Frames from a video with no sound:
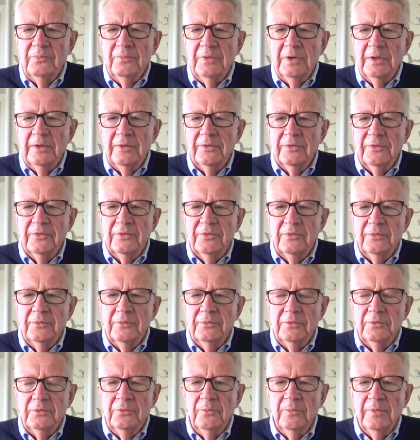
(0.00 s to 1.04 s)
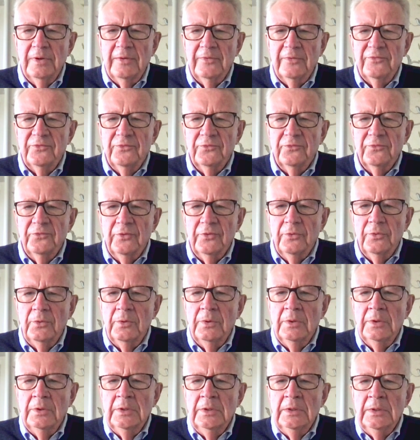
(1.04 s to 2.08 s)
month, 2 months or
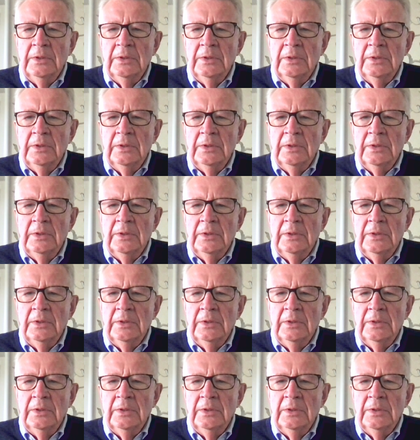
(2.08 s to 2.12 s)
so.